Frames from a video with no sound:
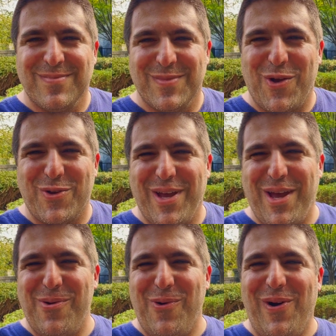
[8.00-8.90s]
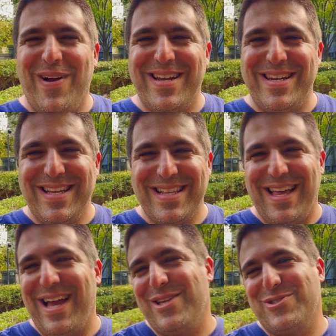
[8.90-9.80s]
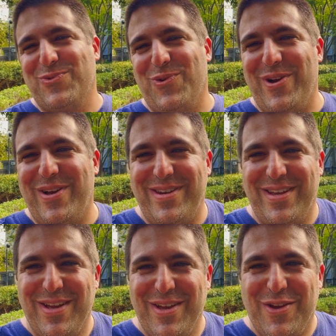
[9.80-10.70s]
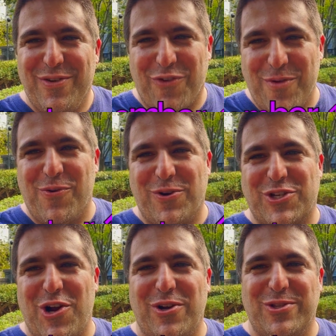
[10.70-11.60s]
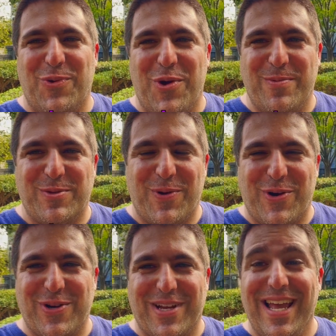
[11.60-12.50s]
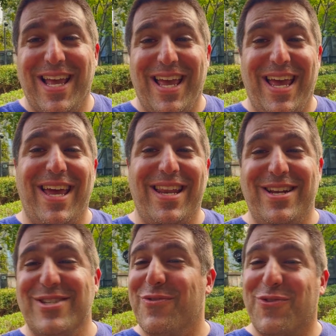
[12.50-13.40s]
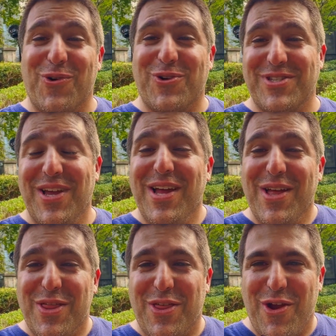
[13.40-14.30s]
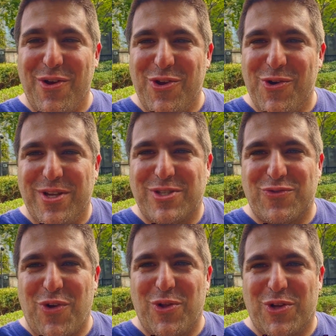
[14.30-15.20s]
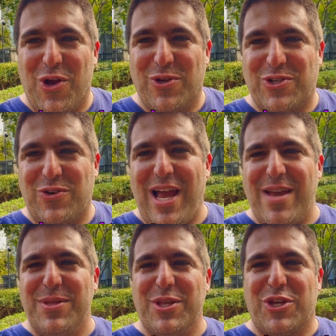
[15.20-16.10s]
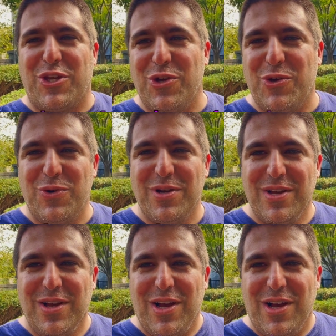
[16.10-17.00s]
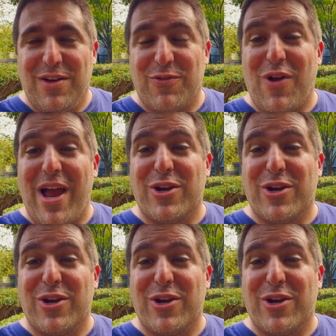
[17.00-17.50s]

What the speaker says: Okay, one last one from Busch Gardens Williamsburg, and it is, of course, their newest roller coaster. I am in the queue of a ride